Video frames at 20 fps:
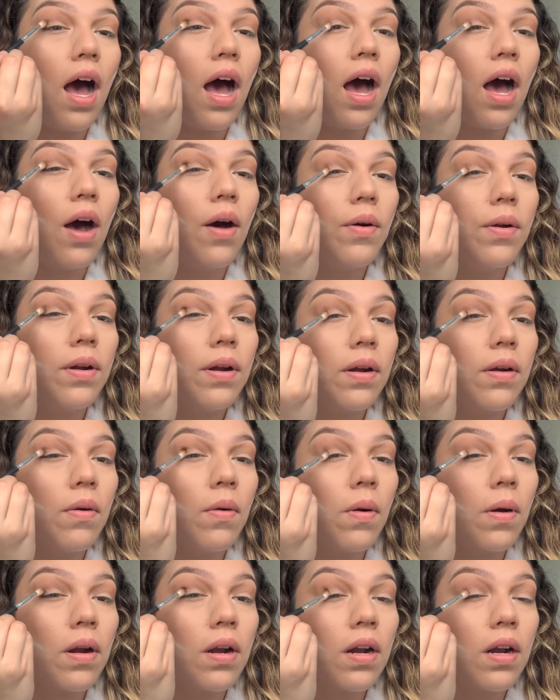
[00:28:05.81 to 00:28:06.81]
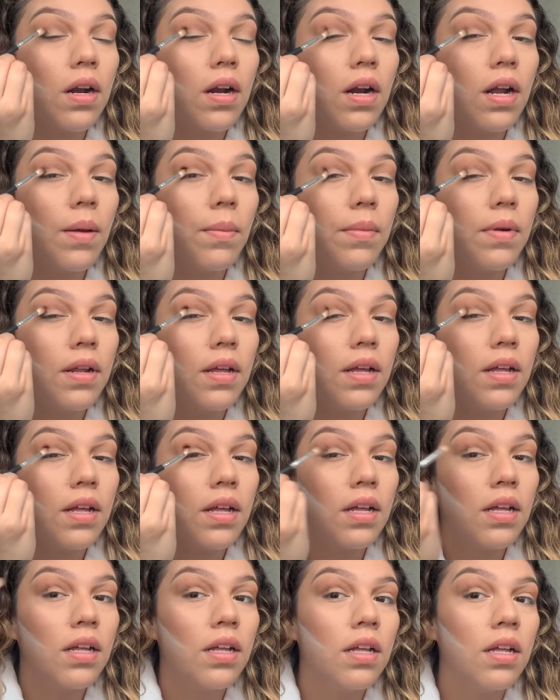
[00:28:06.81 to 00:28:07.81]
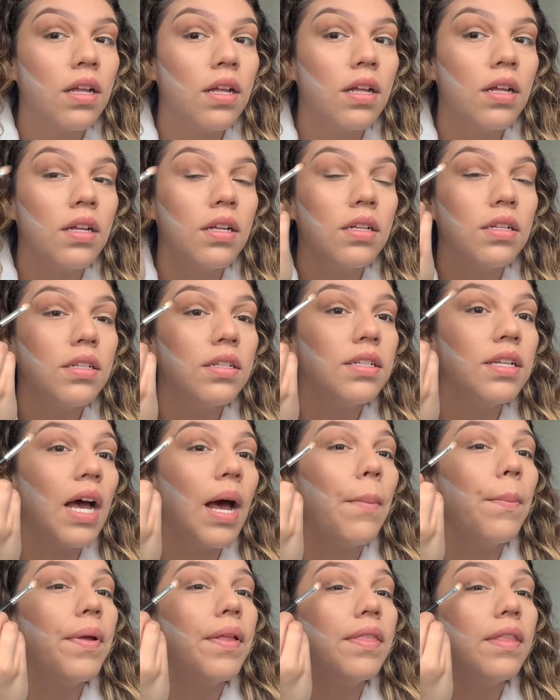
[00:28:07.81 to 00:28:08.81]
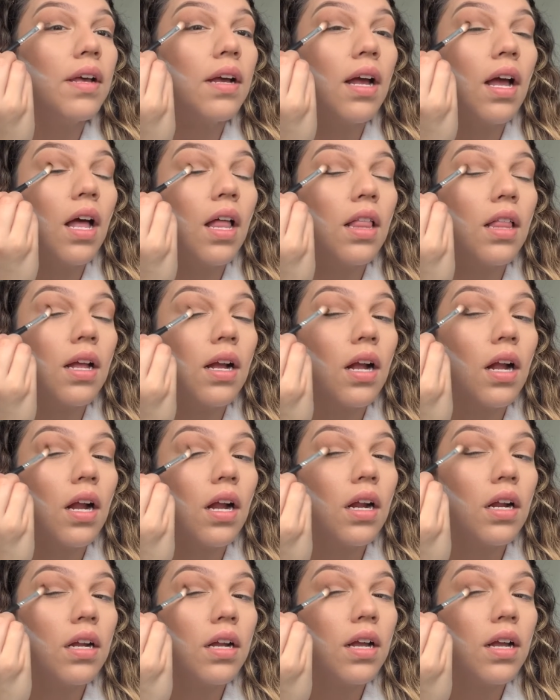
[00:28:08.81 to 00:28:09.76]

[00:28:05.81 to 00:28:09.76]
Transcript: outer corner, I'm gonna tap in the color.